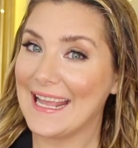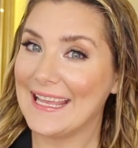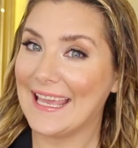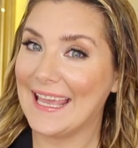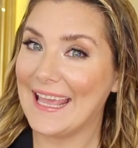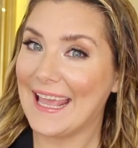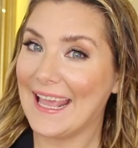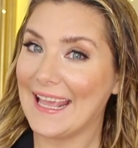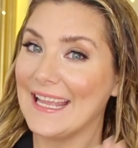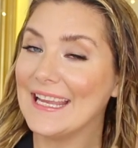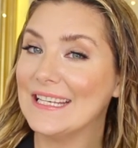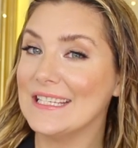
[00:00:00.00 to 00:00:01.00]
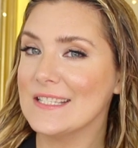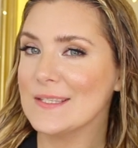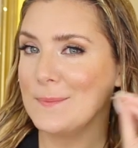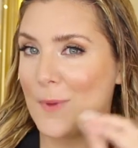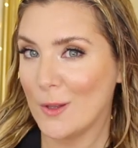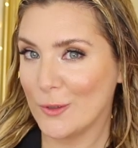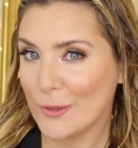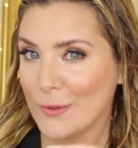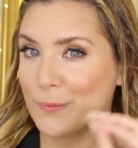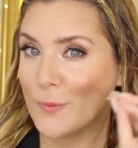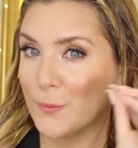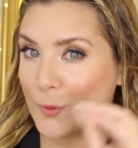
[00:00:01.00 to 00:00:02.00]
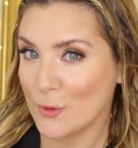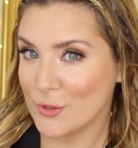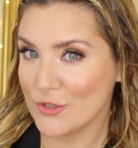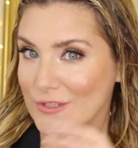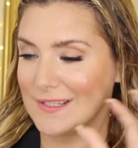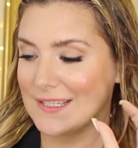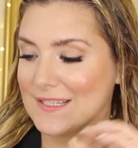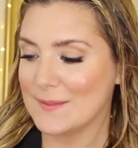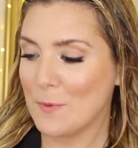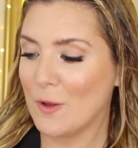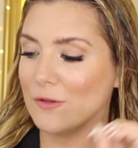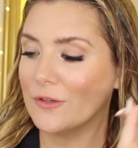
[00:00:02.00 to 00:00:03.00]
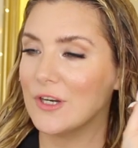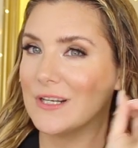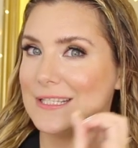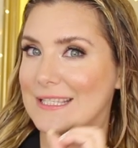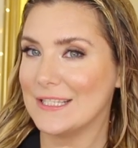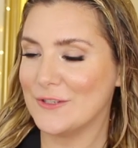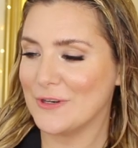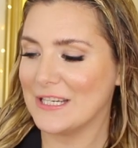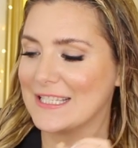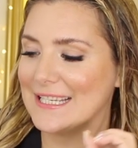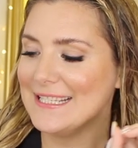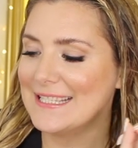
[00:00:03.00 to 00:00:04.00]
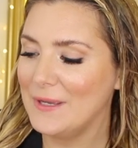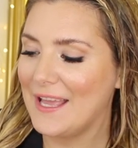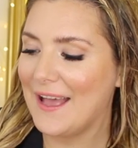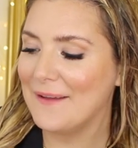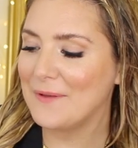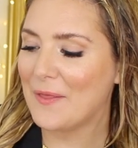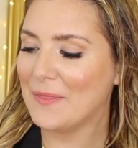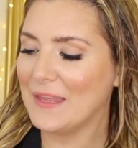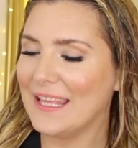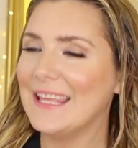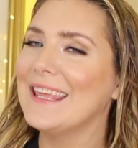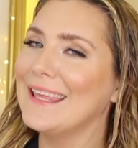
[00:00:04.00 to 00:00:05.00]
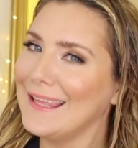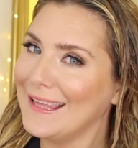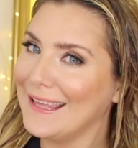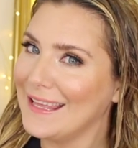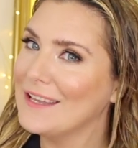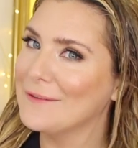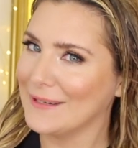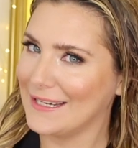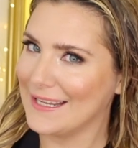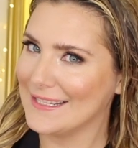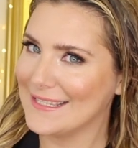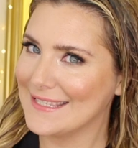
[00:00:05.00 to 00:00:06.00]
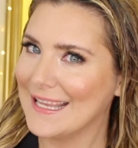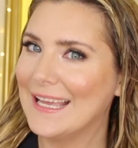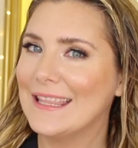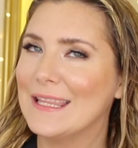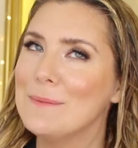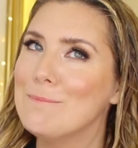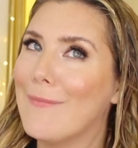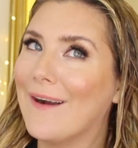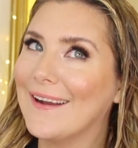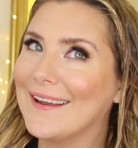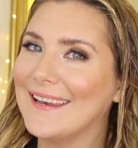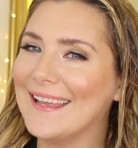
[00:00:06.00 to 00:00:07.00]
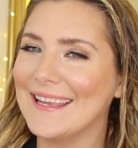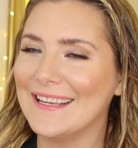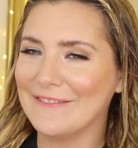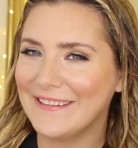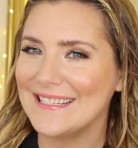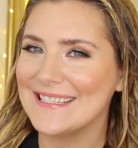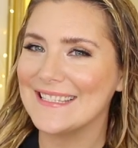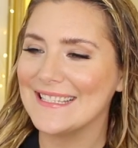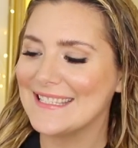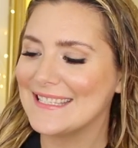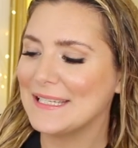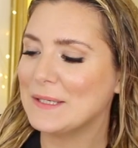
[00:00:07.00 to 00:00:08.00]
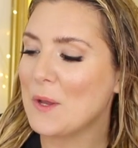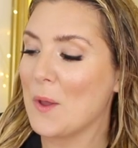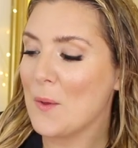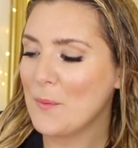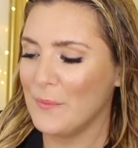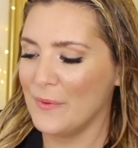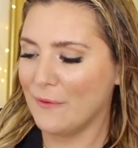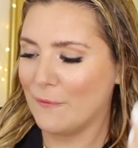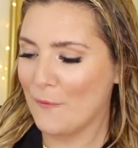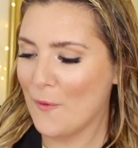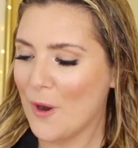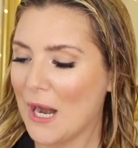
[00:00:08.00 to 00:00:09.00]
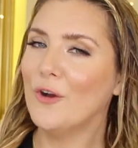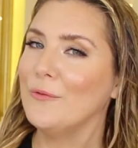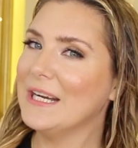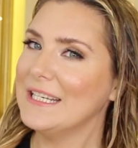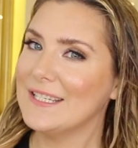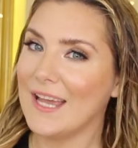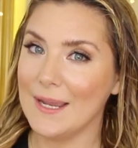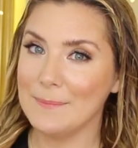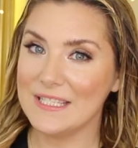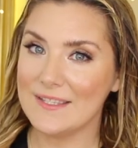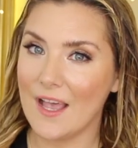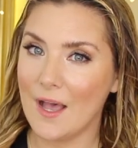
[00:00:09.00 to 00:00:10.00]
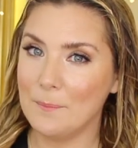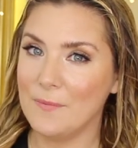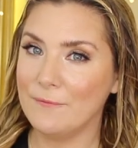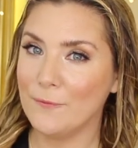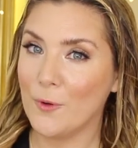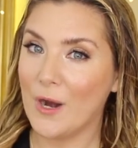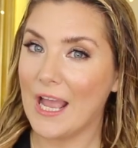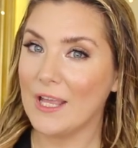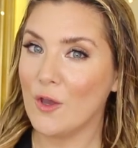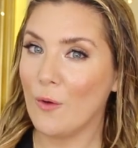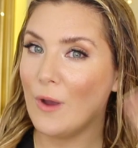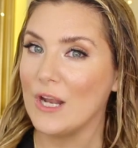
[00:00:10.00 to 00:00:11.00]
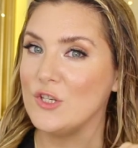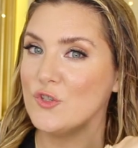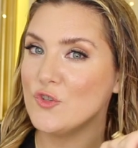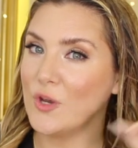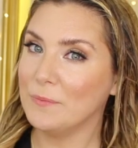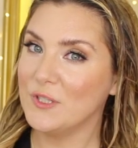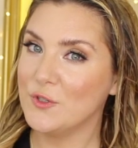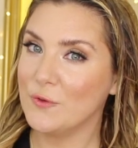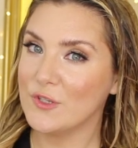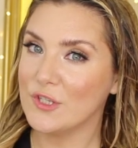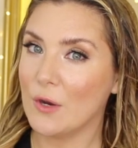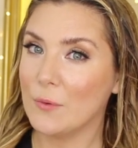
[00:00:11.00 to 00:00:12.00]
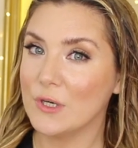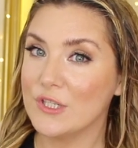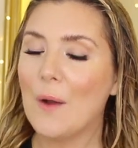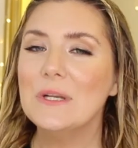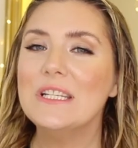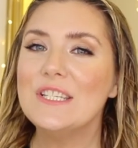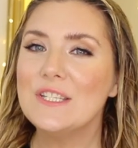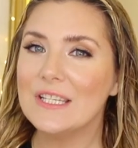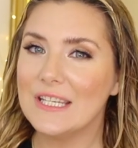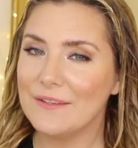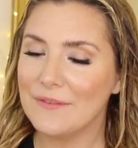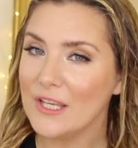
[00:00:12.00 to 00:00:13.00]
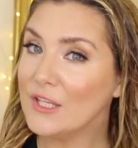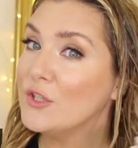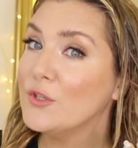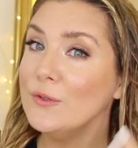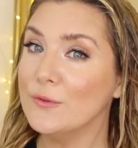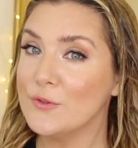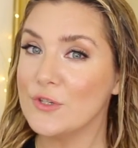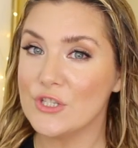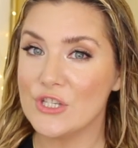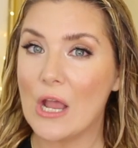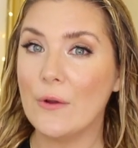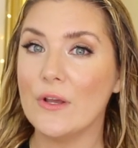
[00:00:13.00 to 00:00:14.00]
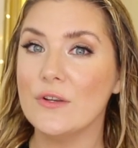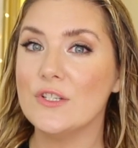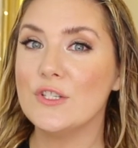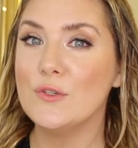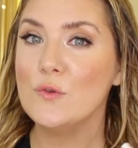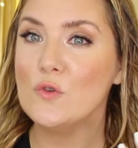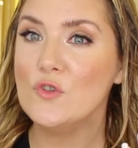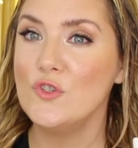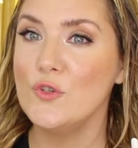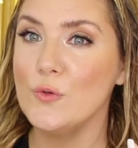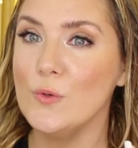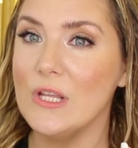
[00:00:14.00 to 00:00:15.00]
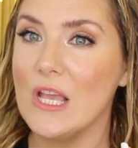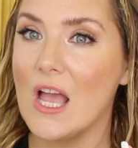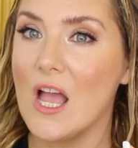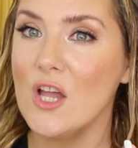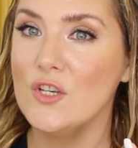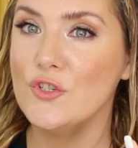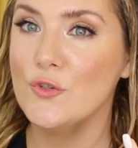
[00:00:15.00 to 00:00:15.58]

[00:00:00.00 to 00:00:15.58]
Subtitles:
AKA in smaller proportions, in smaller concentrations, we have the key ingredients, the marketing ingredients listed before. All right, time is up. Before I go and jump into the shower, I wanted to give a huge shout out to Julia